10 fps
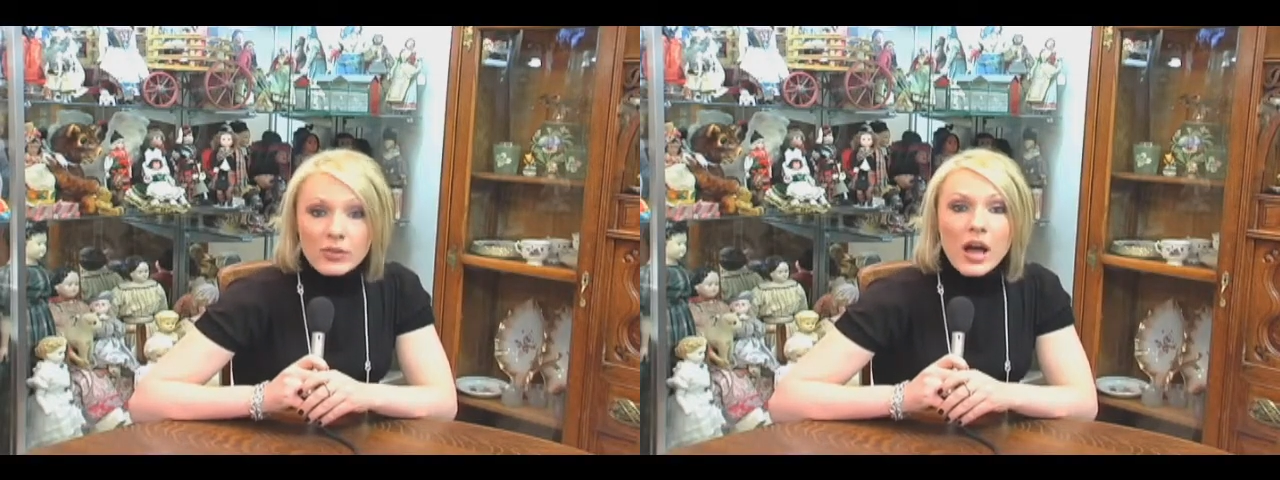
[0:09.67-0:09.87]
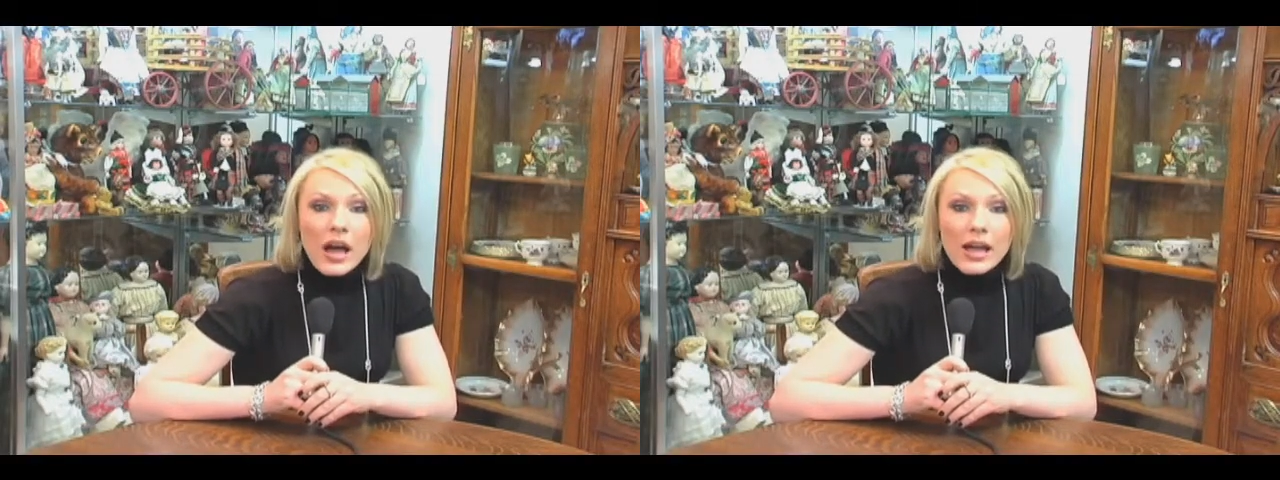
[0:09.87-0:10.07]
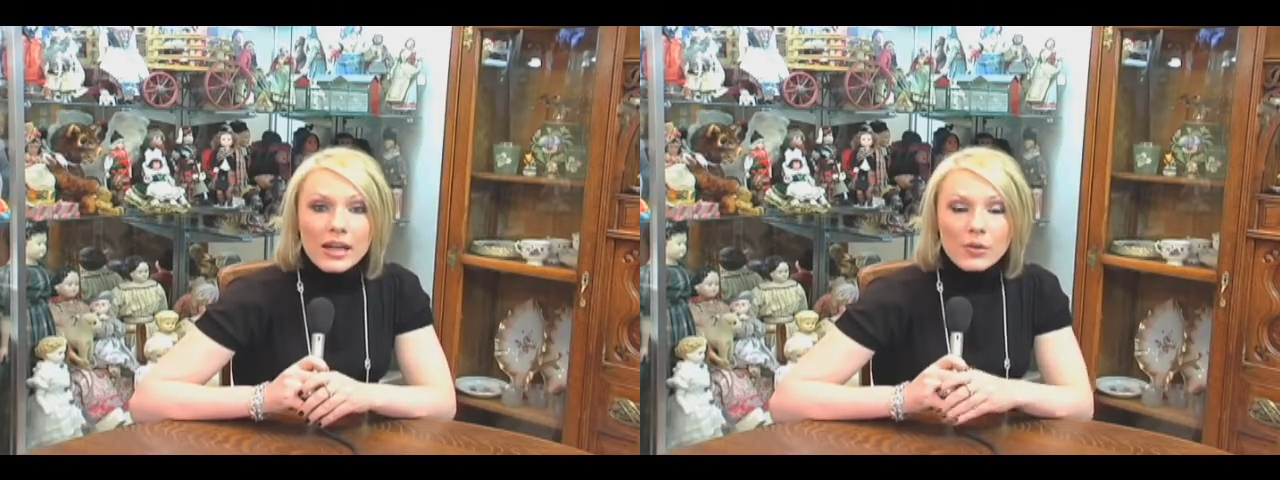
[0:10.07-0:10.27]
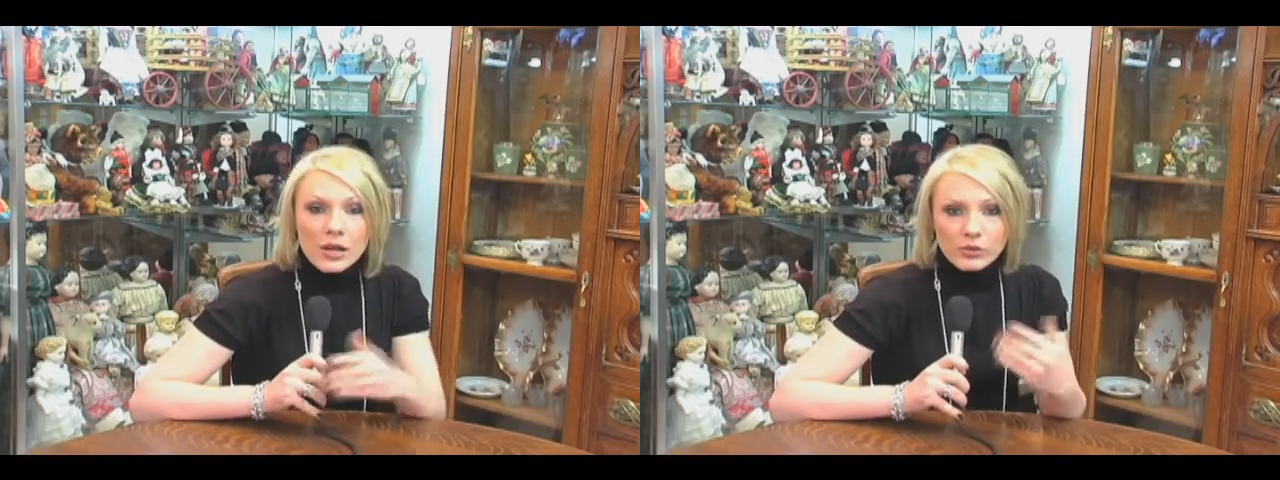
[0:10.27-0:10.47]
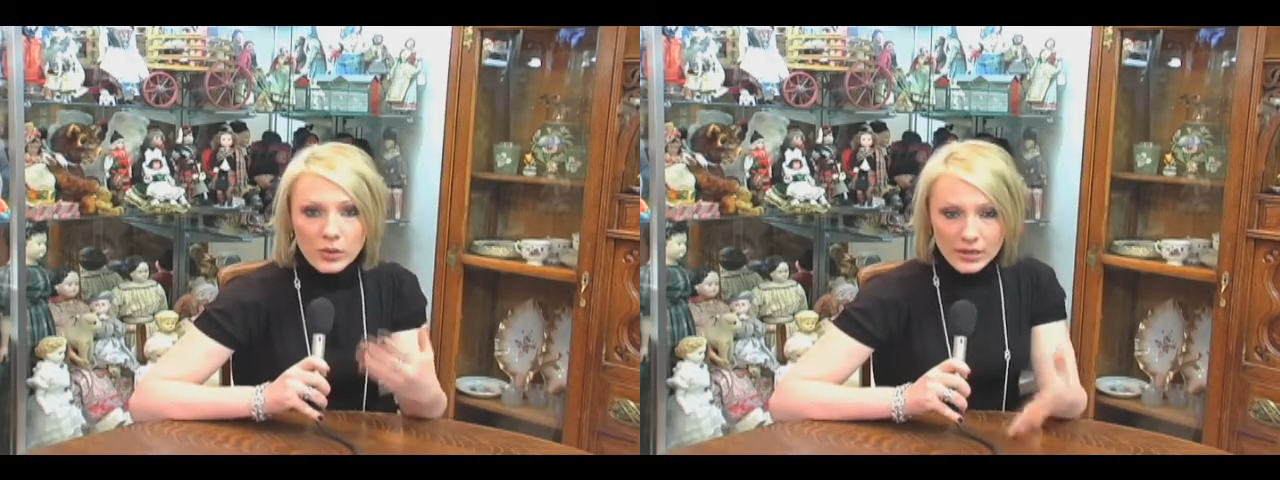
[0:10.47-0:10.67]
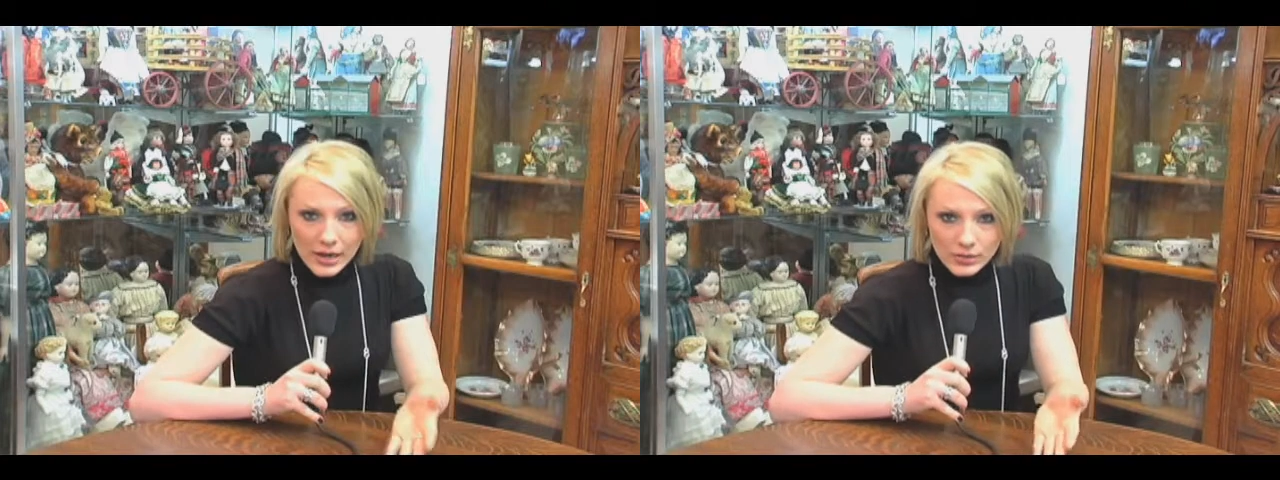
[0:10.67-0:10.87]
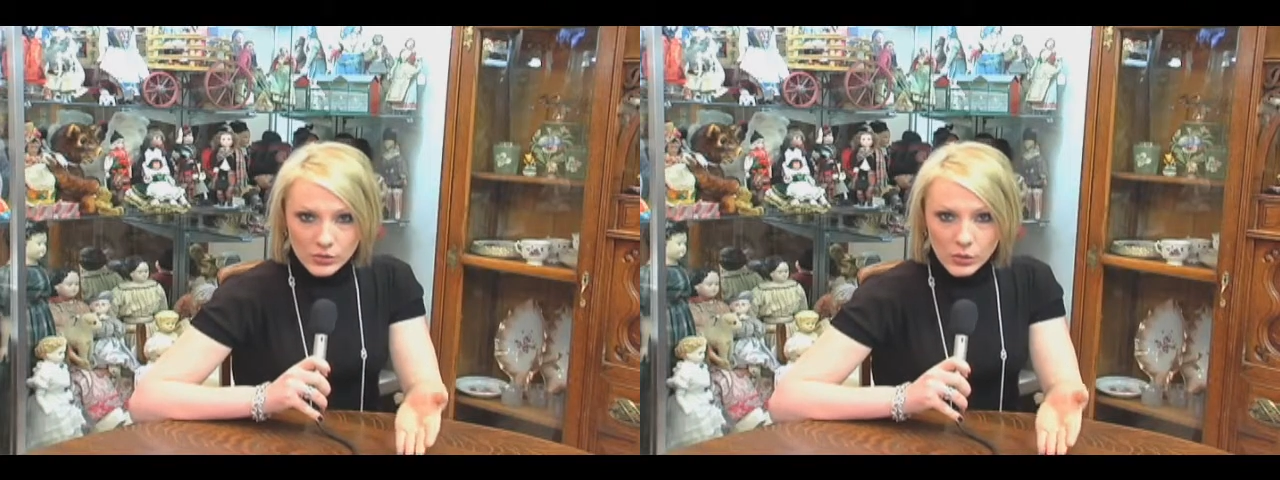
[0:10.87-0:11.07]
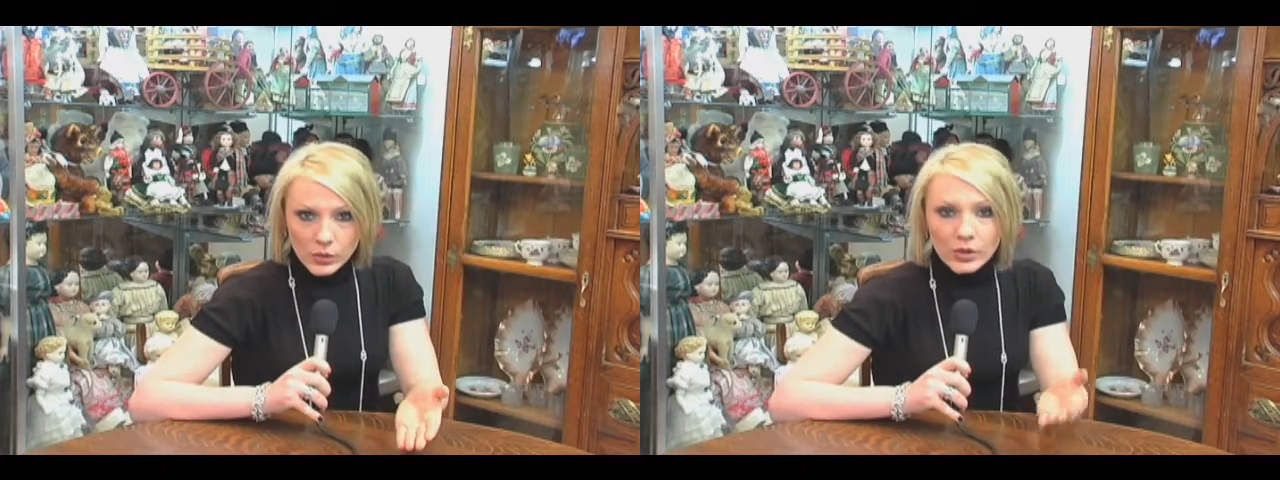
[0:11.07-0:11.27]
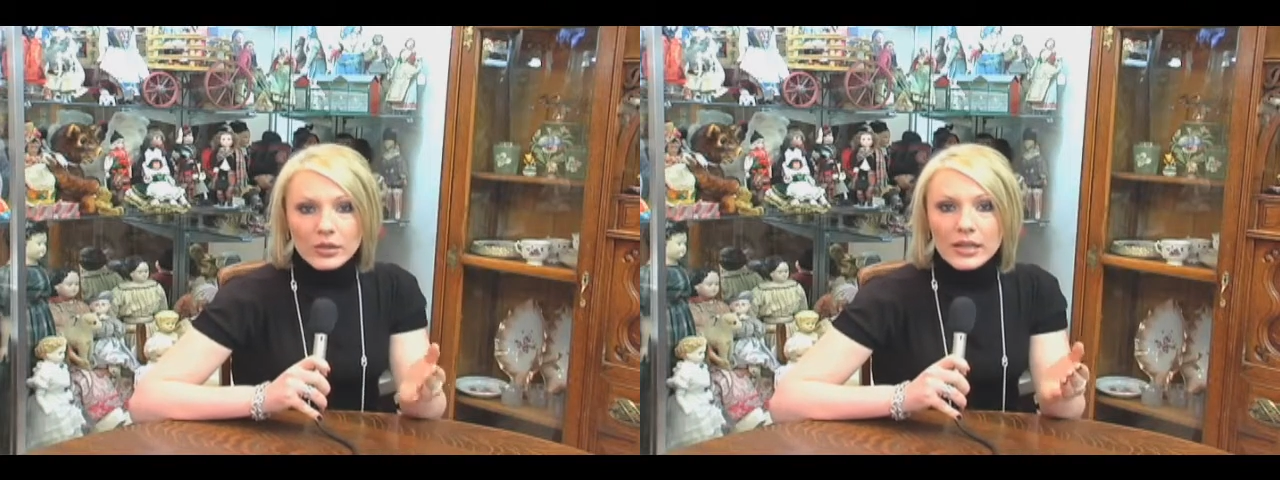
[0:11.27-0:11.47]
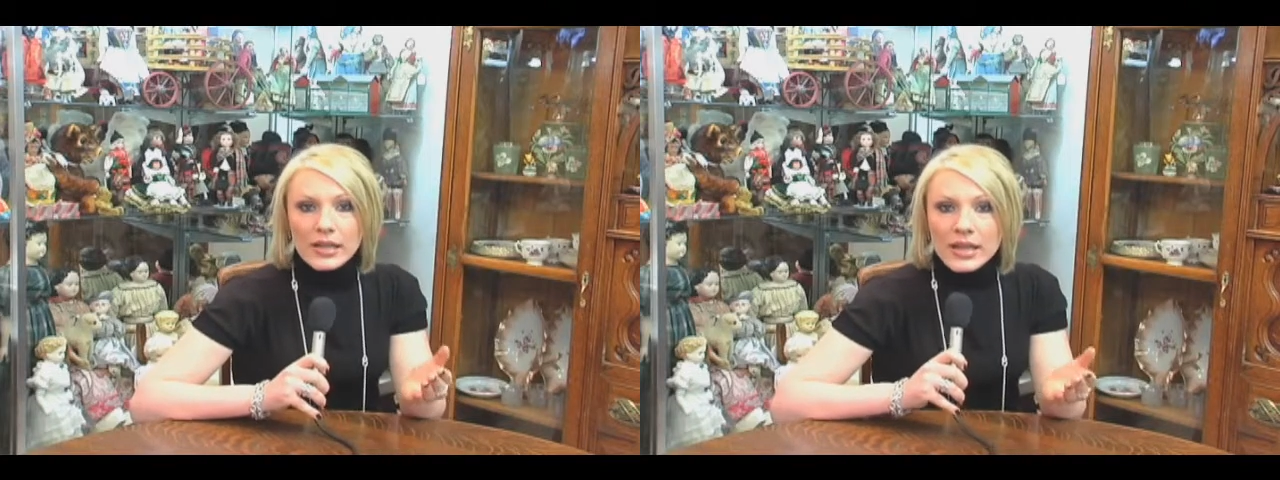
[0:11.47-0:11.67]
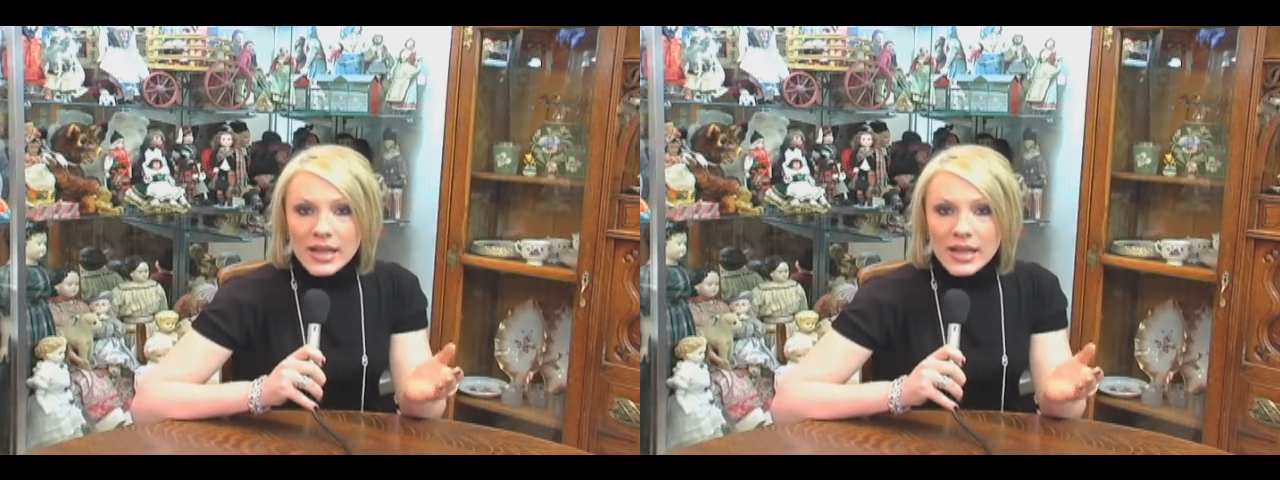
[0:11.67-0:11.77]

I graduated high school early,